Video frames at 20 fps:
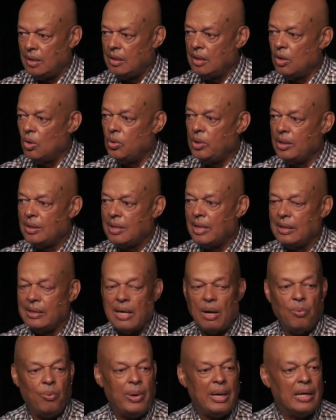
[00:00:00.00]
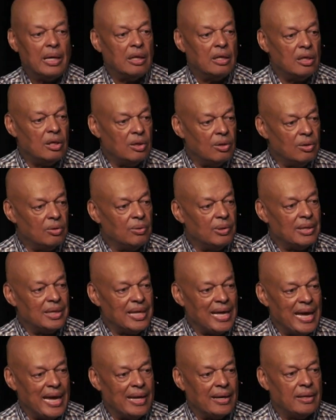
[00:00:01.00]
The only thing that we can do with
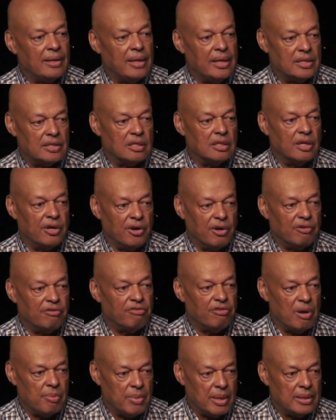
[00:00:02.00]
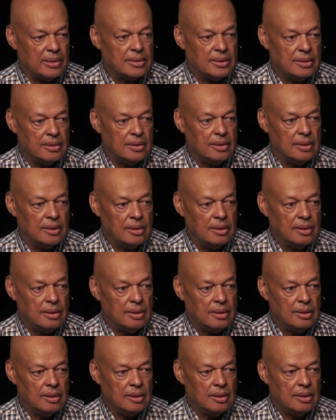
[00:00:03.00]
that is learn from
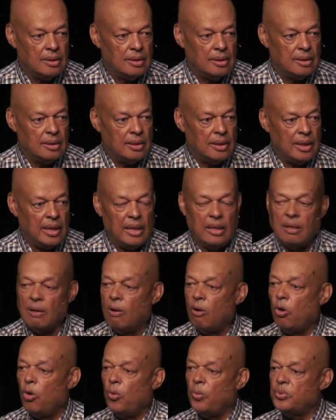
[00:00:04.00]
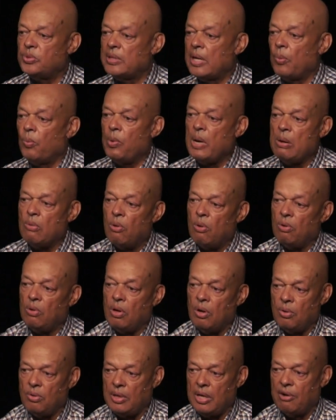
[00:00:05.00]
it in the hopes that we won't
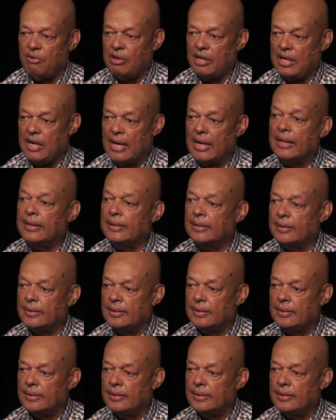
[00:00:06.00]
go there again,